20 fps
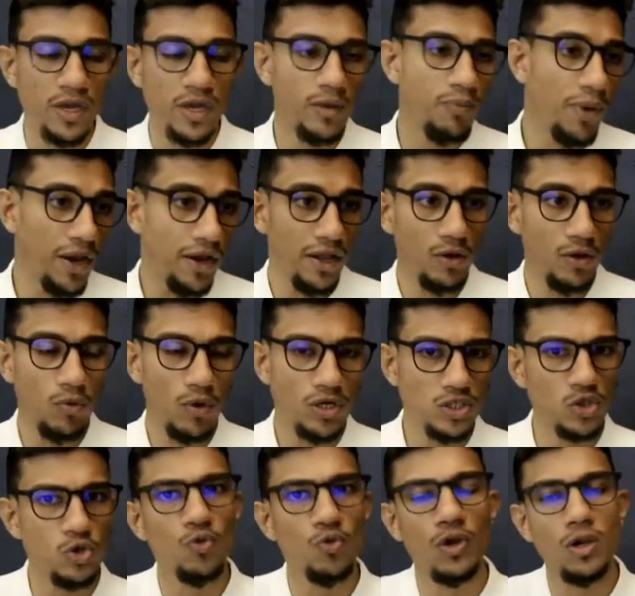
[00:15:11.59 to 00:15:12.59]
In pending
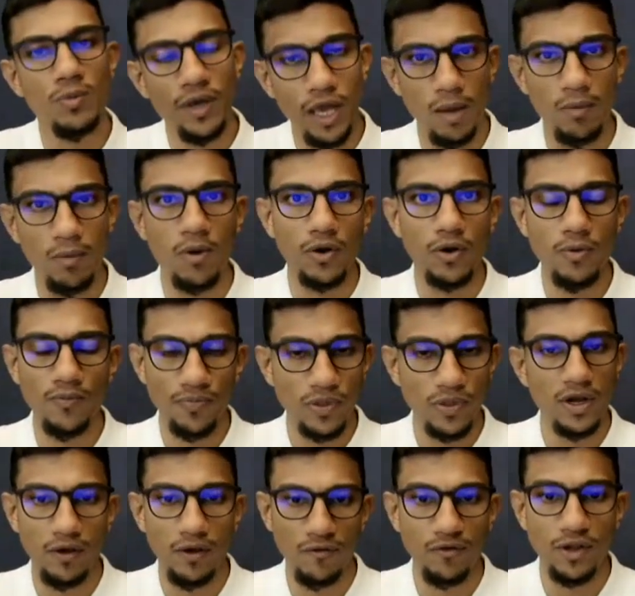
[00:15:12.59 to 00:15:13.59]
ones, you will be able to
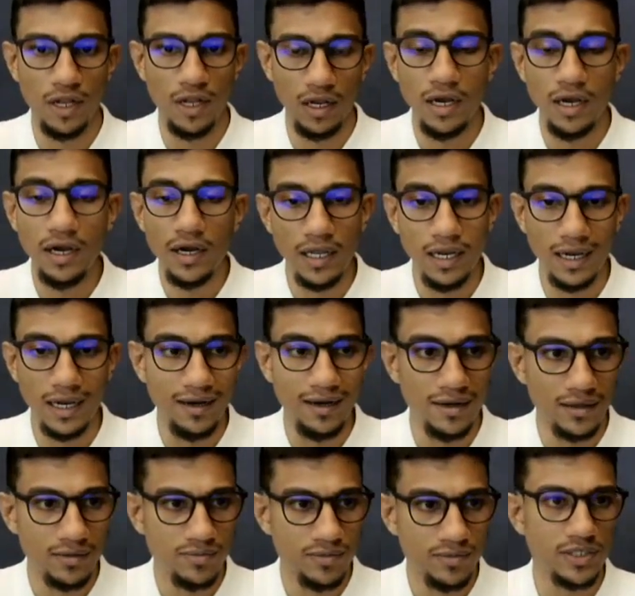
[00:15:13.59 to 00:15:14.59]
definitely
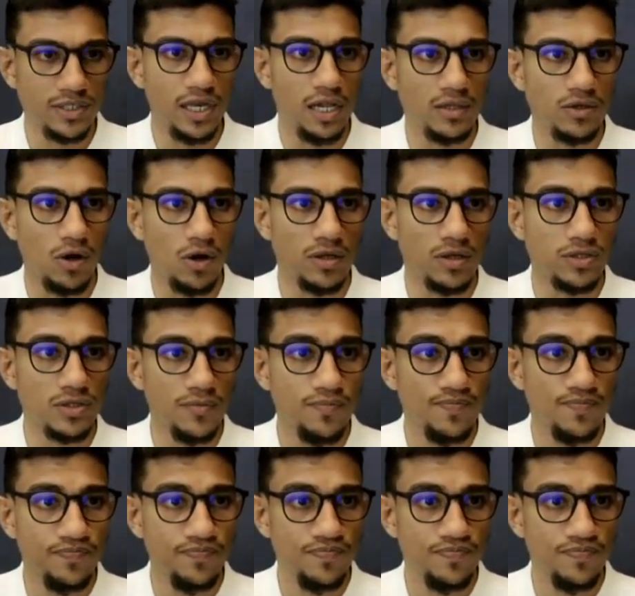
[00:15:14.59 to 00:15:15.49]
delete it, the sales orders.